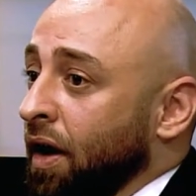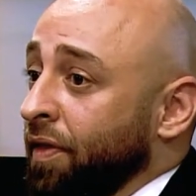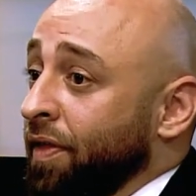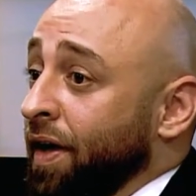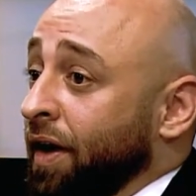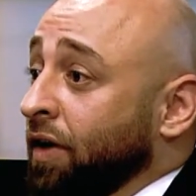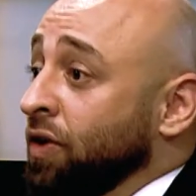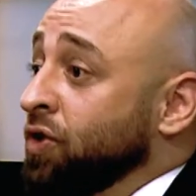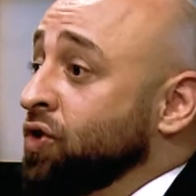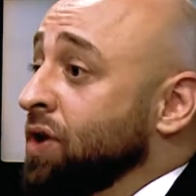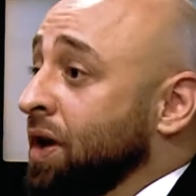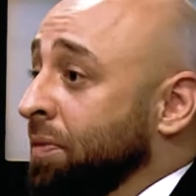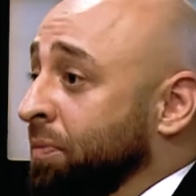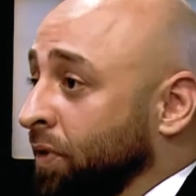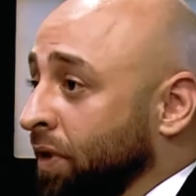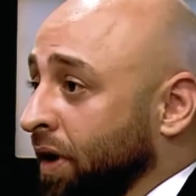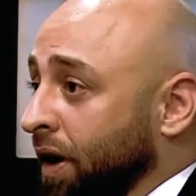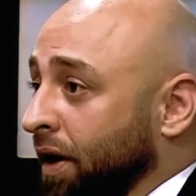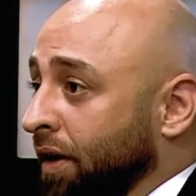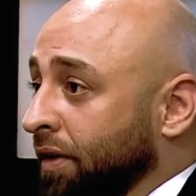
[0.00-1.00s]
that could
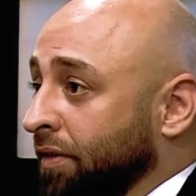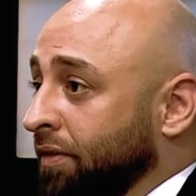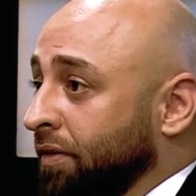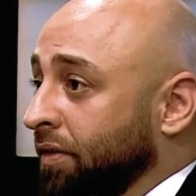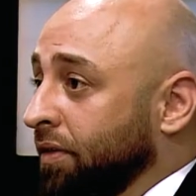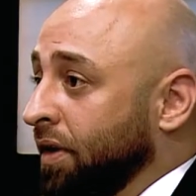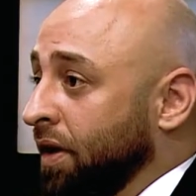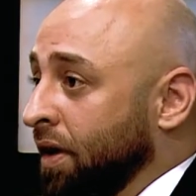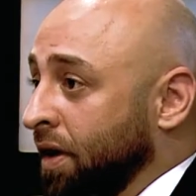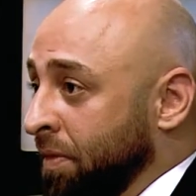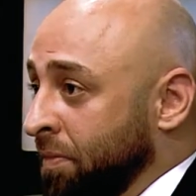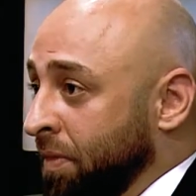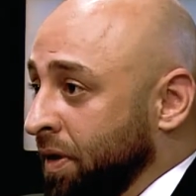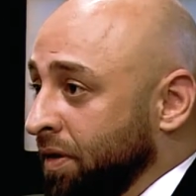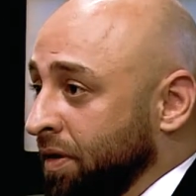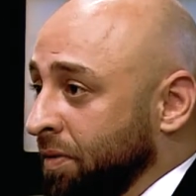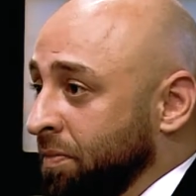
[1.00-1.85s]
jeopardize the